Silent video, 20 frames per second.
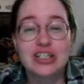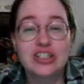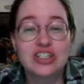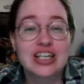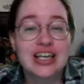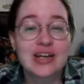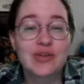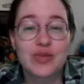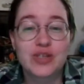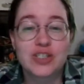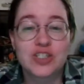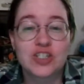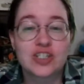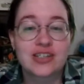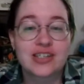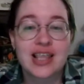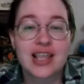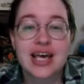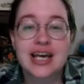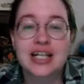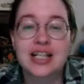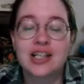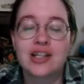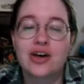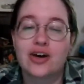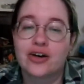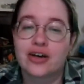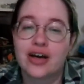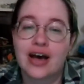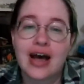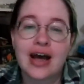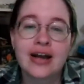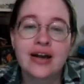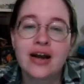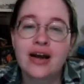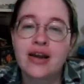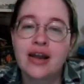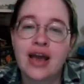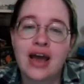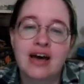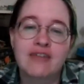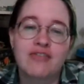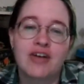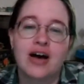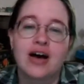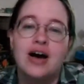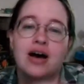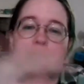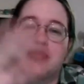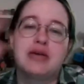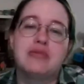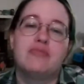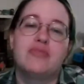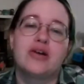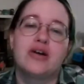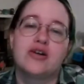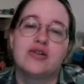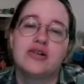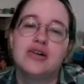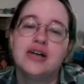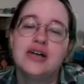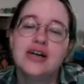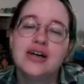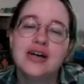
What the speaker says: Witch King was just like, look, I gotta have a hobby, bro.